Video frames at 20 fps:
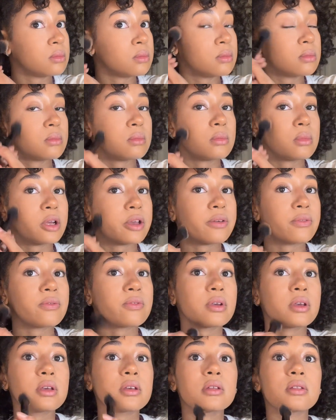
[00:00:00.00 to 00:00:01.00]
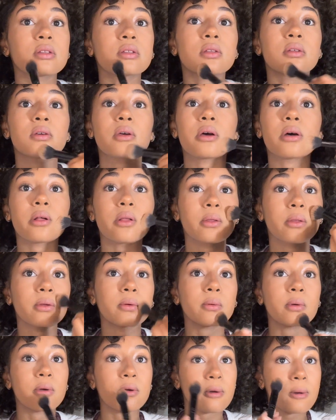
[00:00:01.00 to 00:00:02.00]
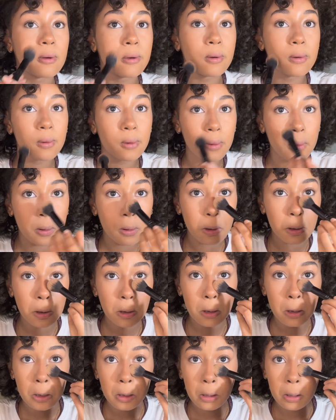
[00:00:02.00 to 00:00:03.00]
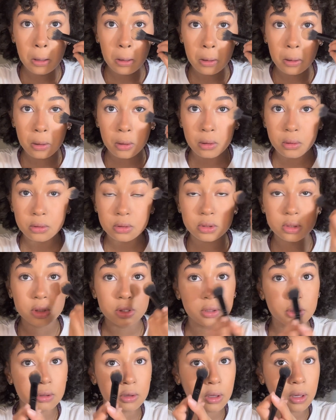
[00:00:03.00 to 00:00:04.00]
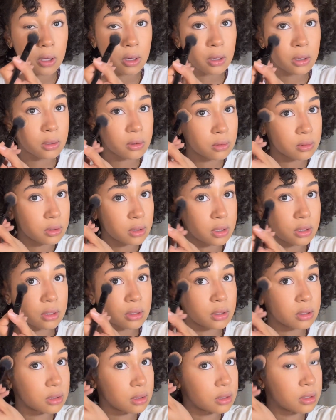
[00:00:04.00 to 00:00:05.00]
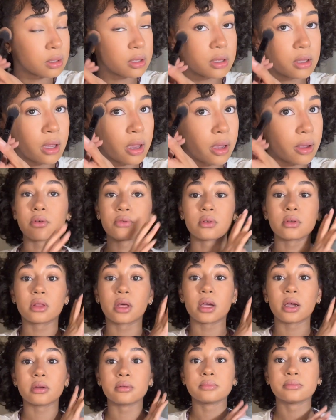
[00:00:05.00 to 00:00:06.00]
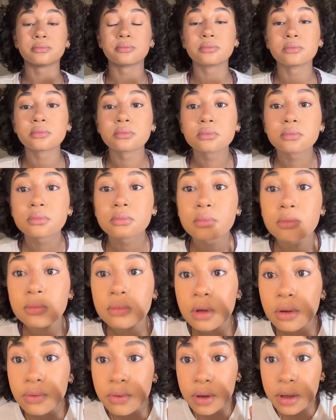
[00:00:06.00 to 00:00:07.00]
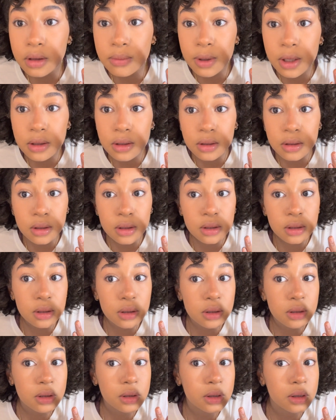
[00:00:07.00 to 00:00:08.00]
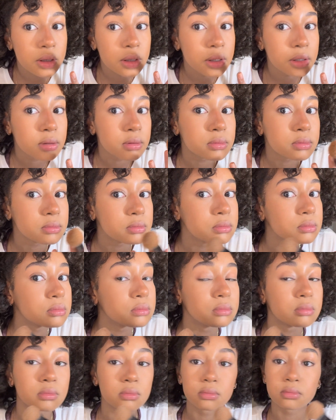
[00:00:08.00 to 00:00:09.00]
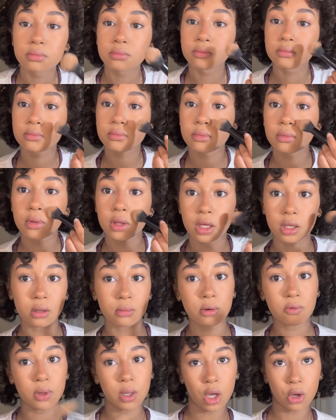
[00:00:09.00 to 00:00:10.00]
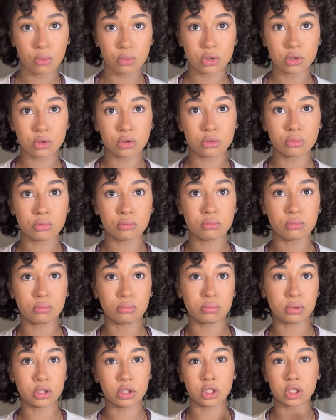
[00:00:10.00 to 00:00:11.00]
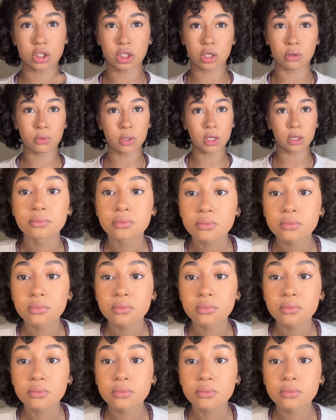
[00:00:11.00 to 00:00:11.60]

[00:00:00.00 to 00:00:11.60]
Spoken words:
my face a little bit, just so that it goes like that. After that, my face basically looks like a little bit of a ghost, but you just gotta wait.